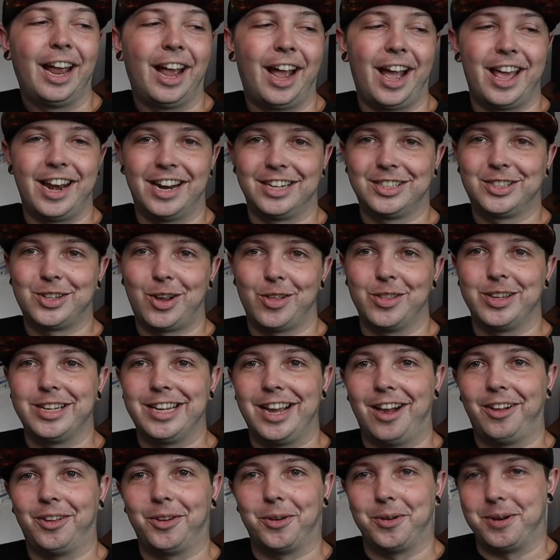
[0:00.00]
and I saw the
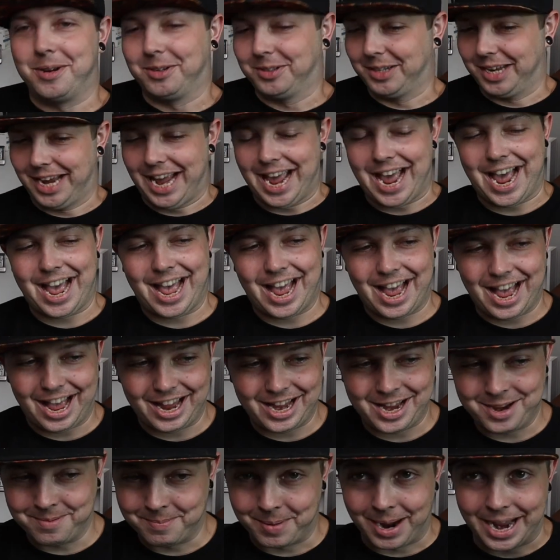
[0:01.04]
yellow, and I was like,
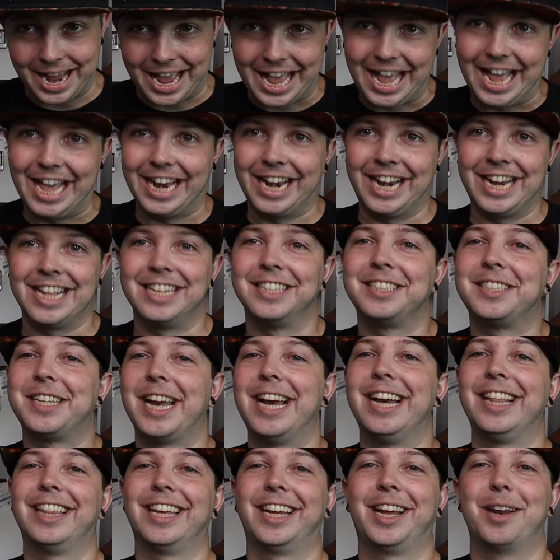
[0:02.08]
in my head, I didn't
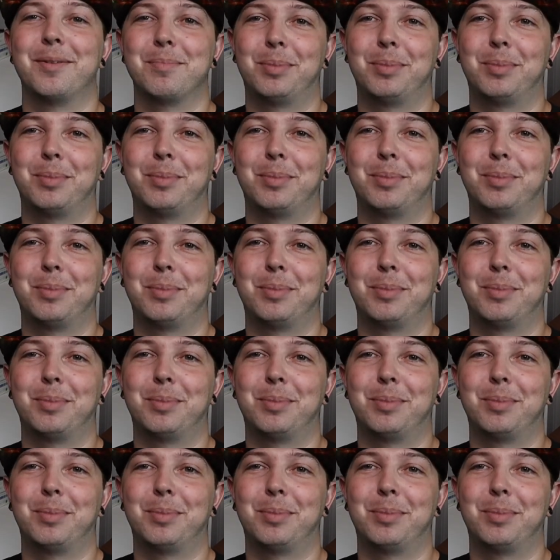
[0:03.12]
say anything.